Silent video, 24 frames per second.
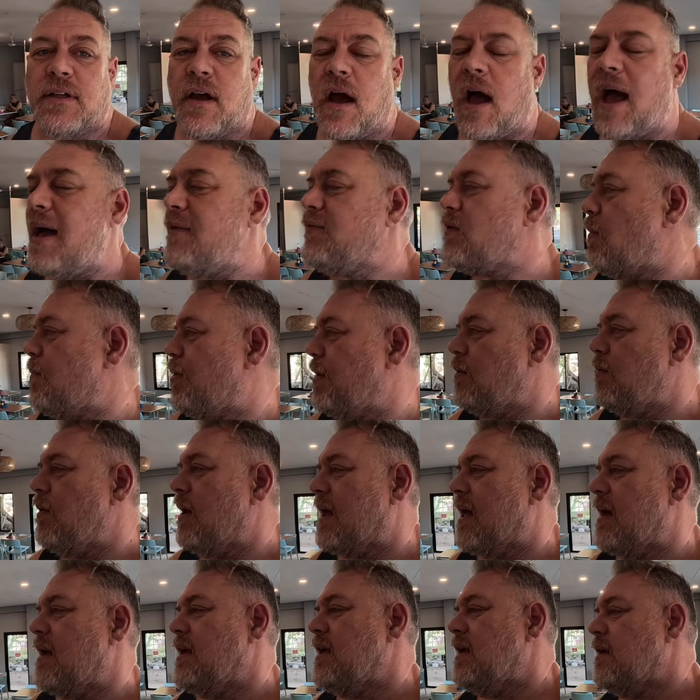have got
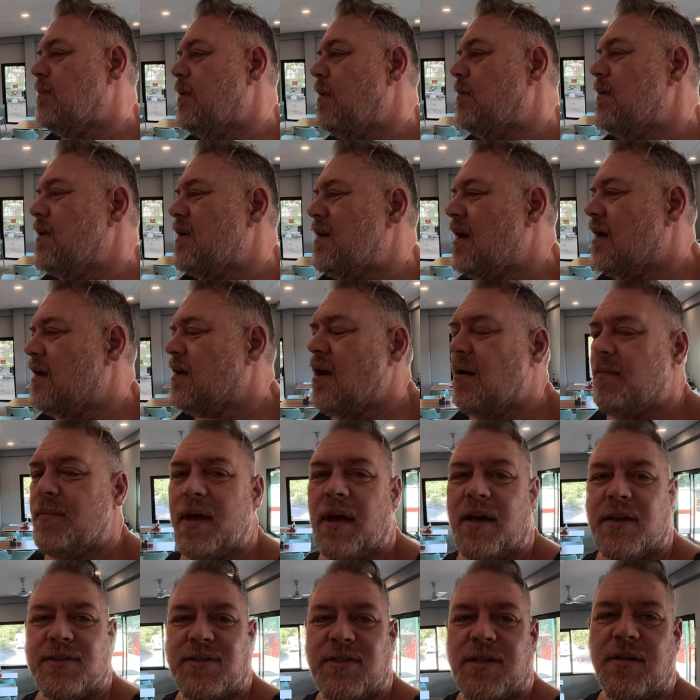pre-workout here, but I can't be
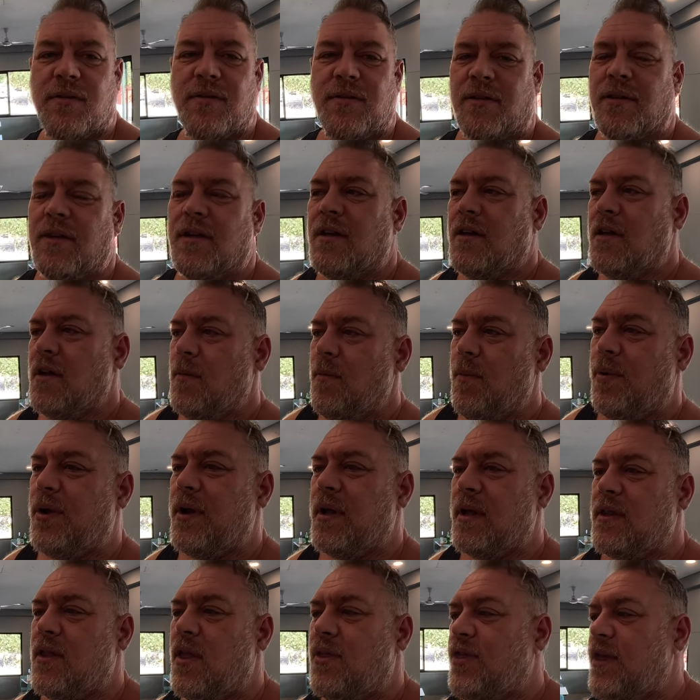asked to put
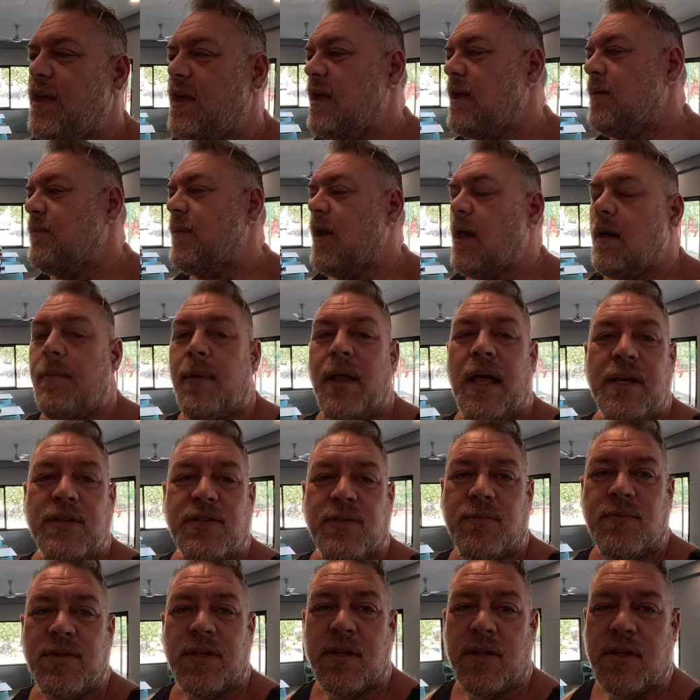it in the thing and blah, blah,
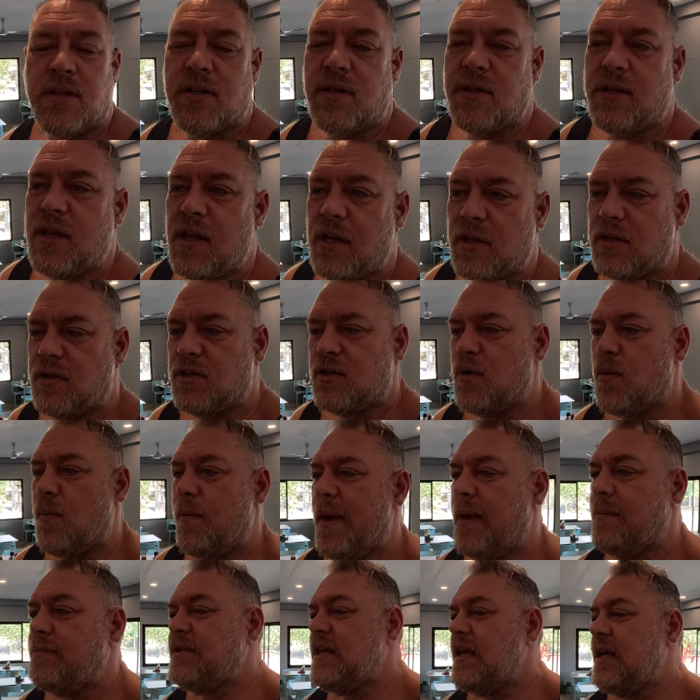so I'm just gonna do a
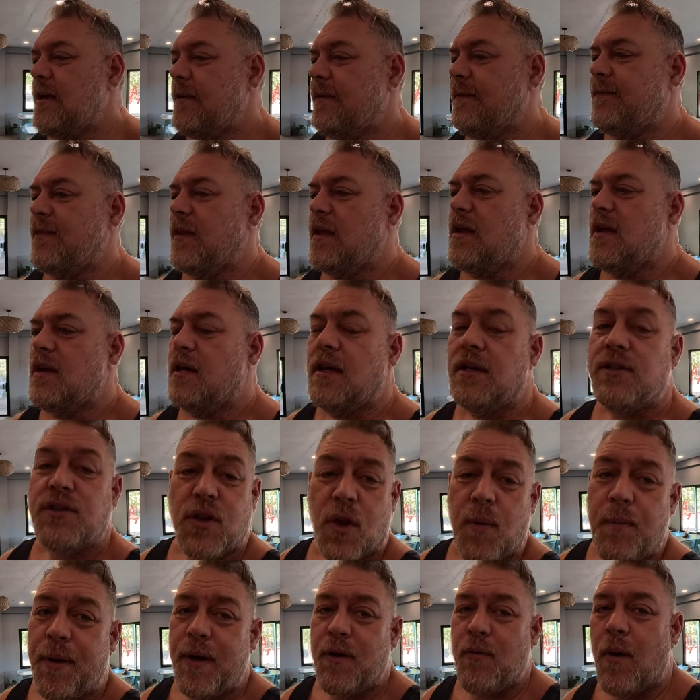Pepsi. It's a
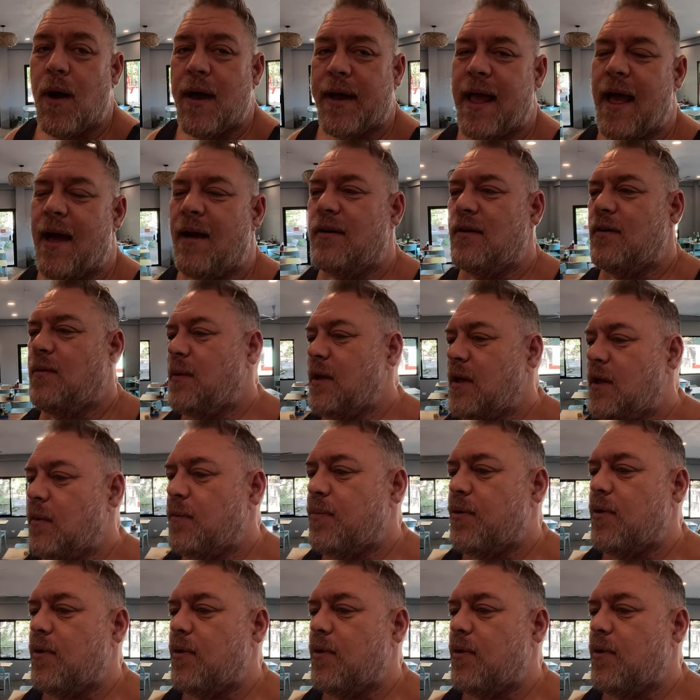good pre-workout. It'll be a good